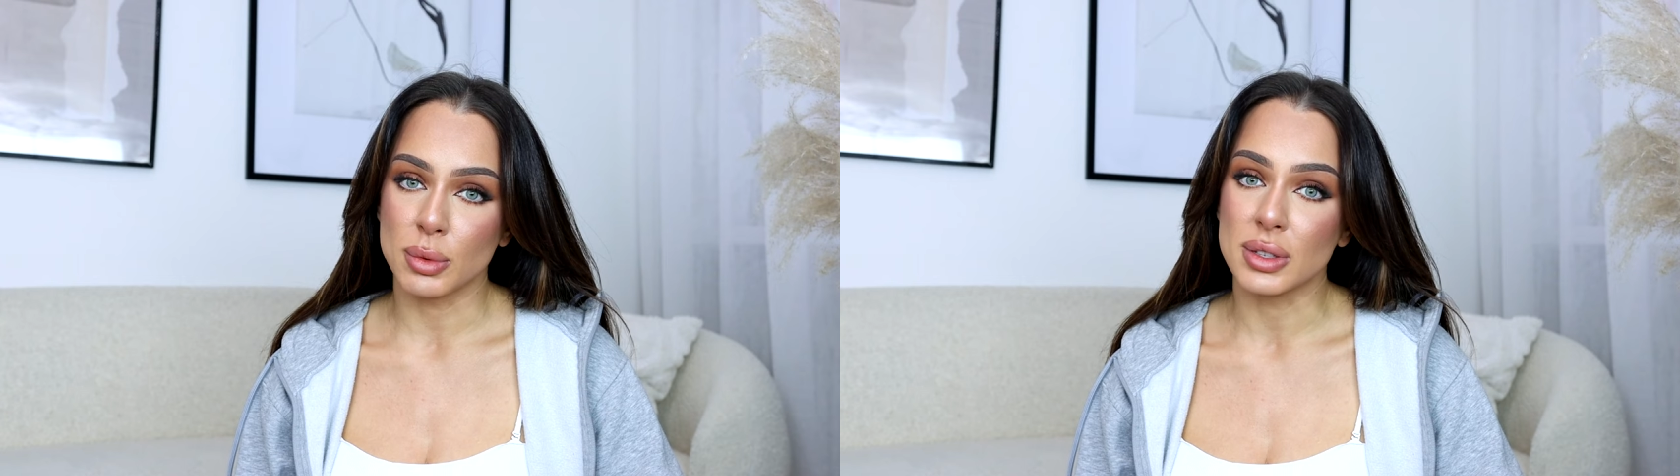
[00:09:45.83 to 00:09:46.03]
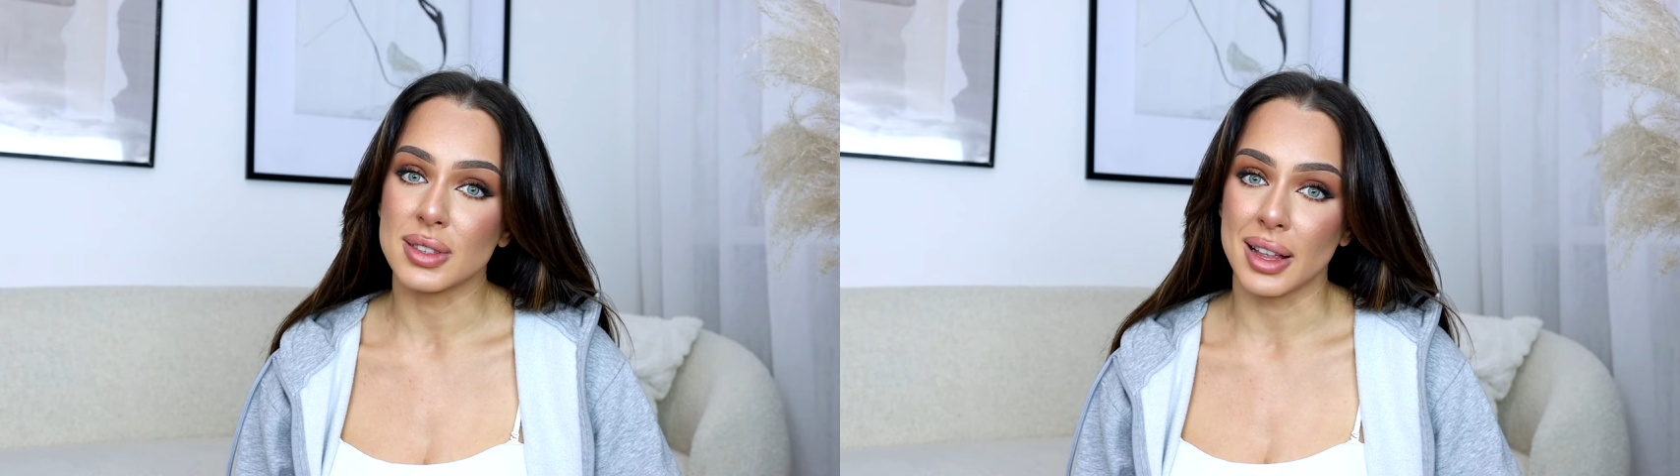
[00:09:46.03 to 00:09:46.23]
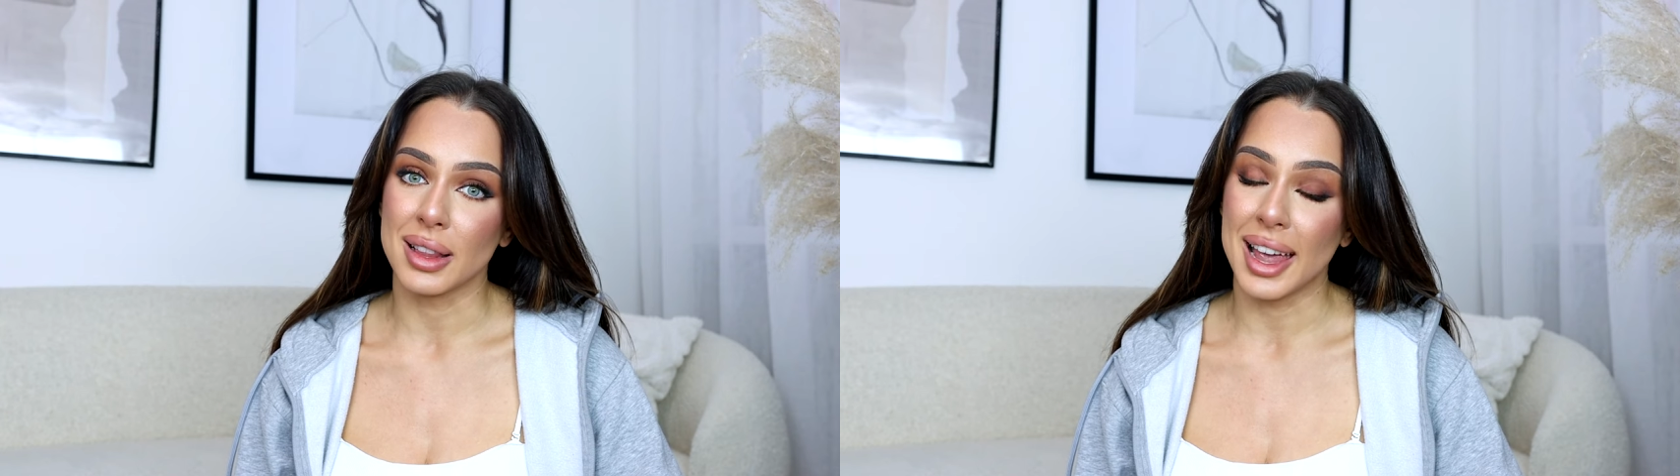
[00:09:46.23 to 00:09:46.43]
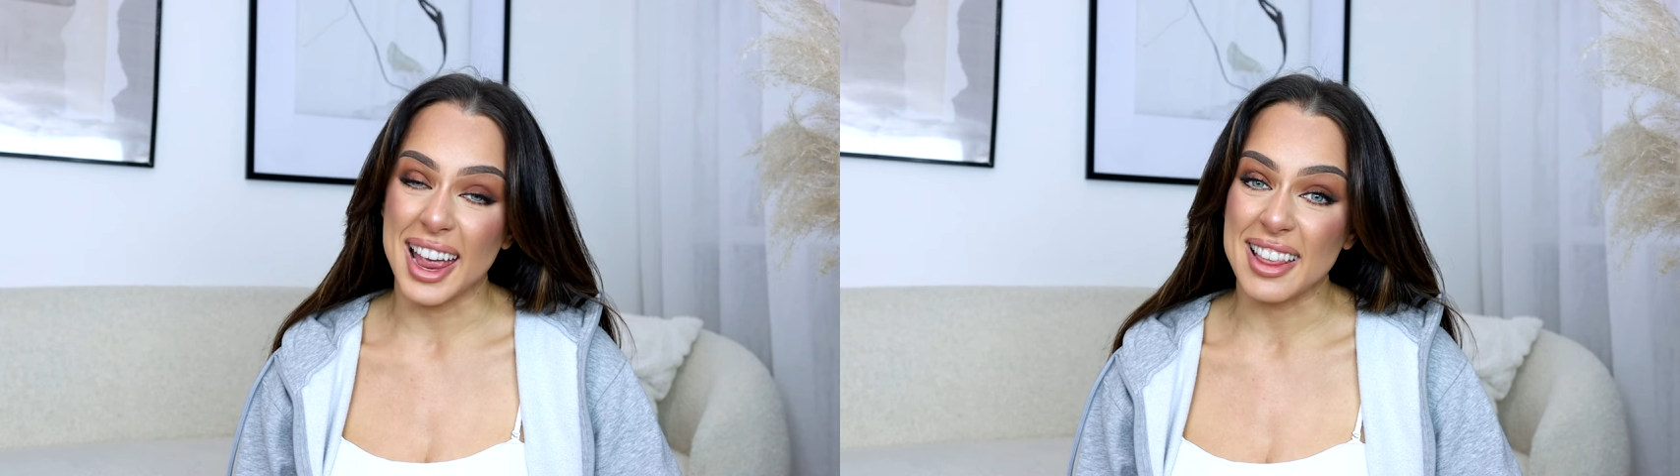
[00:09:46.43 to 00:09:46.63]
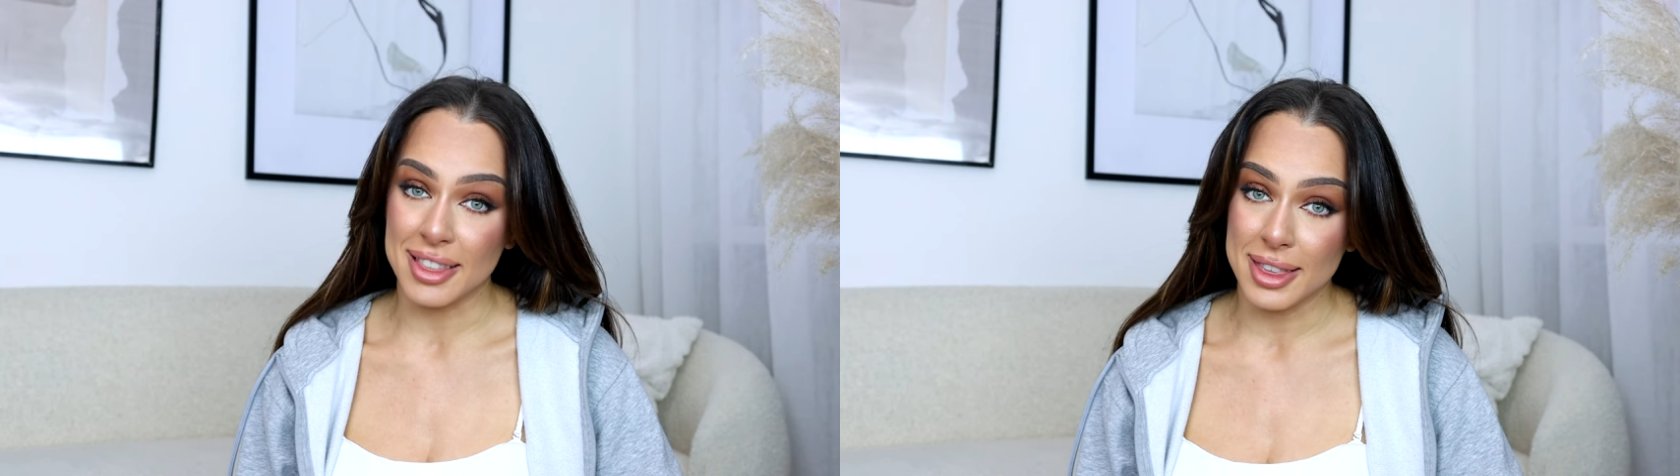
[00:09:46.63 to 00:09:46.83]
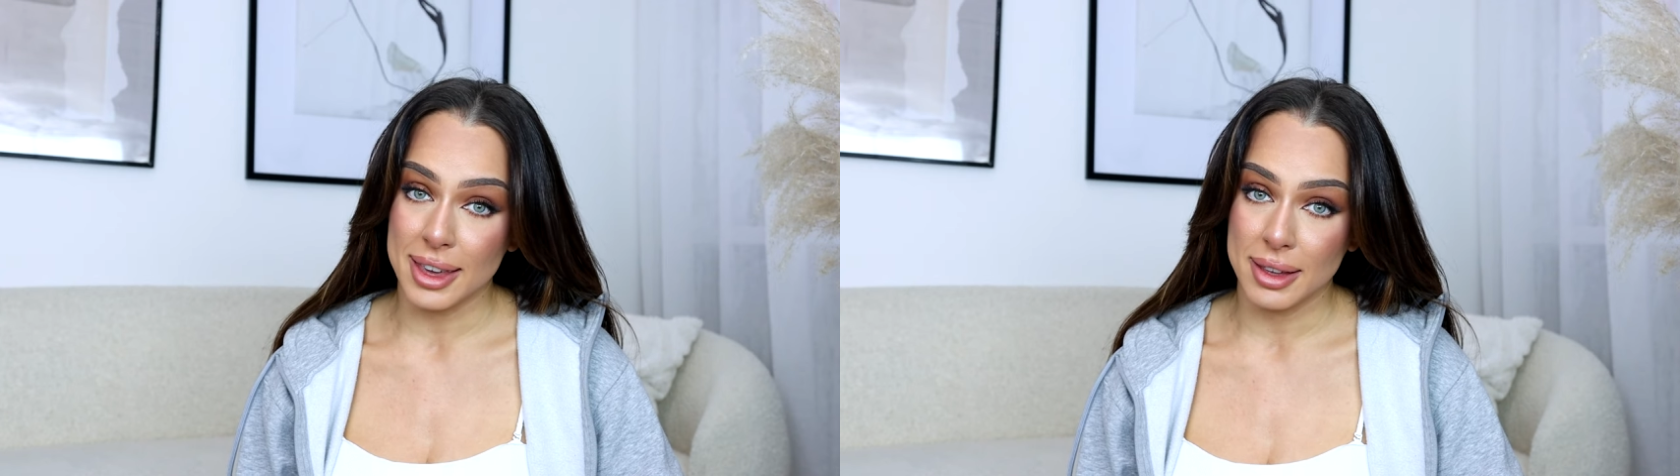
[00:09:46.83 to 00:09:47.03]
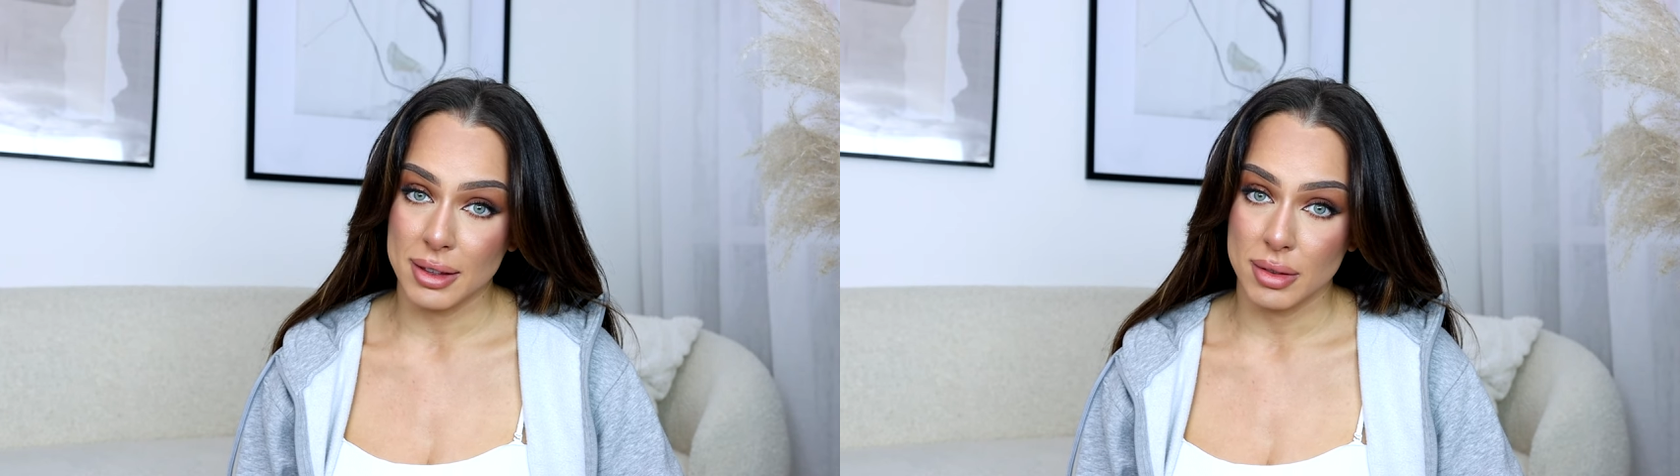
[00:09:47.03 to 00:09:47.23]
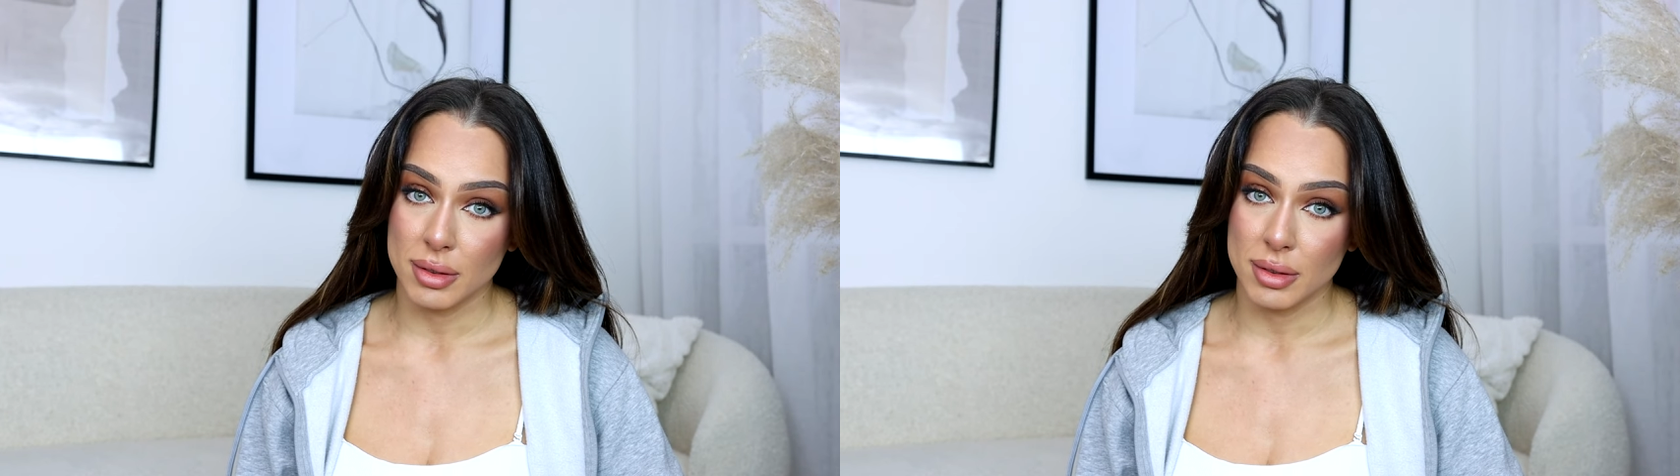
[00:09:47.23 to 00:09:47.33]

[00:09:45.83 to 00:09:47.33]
will sell anything.